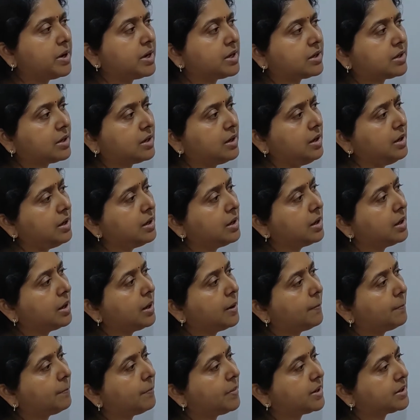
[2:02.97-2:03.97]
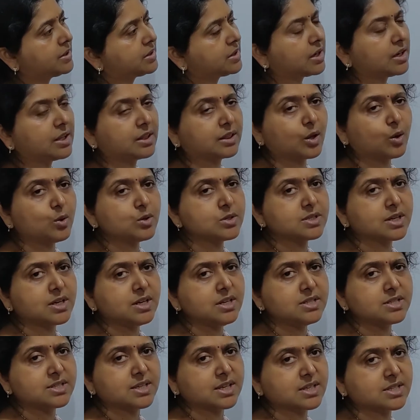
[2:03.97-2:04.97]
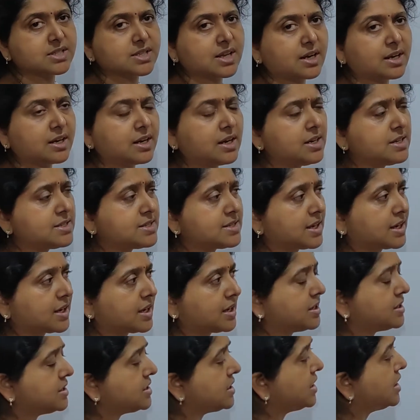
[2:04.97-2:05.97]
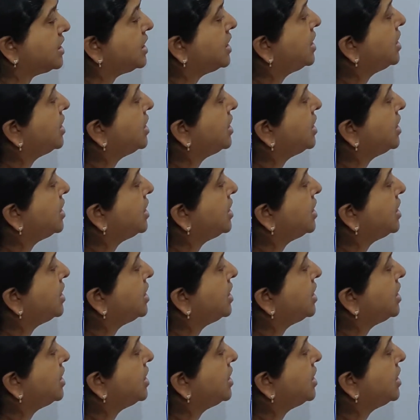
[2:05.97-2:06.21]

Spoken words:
meter by 3600 second,